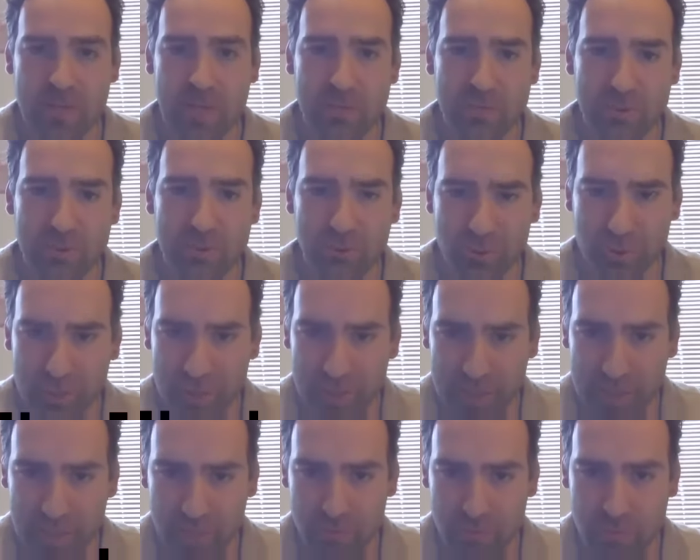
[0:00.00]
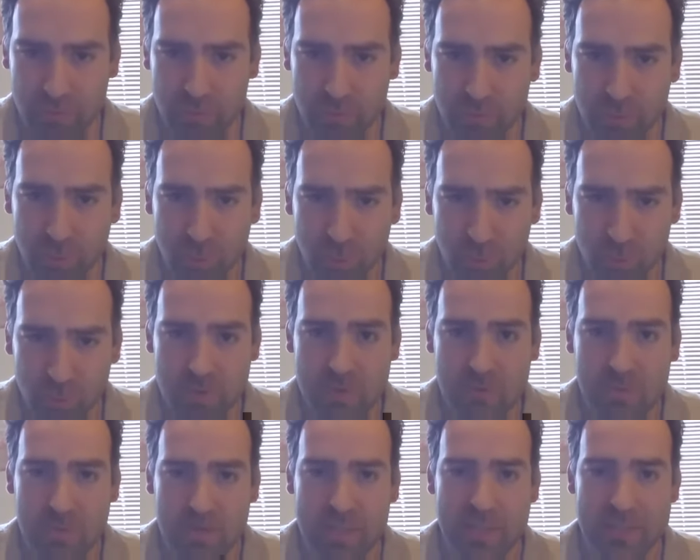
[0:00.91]
keep true to their cultural
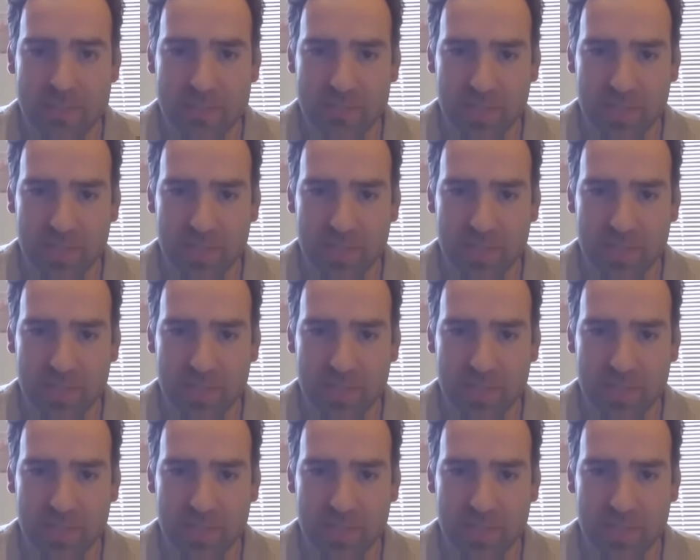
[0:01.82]
norms, but at the